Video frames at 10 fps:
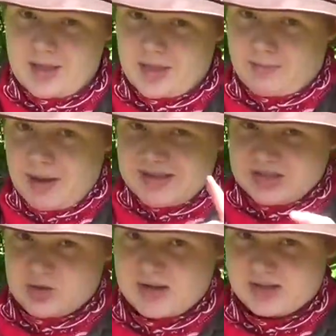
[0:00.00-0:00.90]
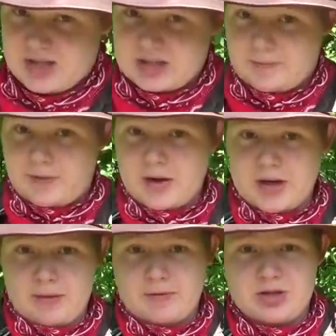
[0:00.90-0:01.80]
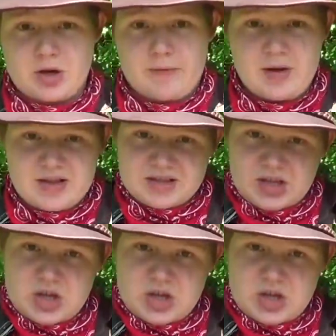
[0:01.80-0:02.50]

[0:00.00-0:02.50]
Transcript: The best strategy to finding a photographer is to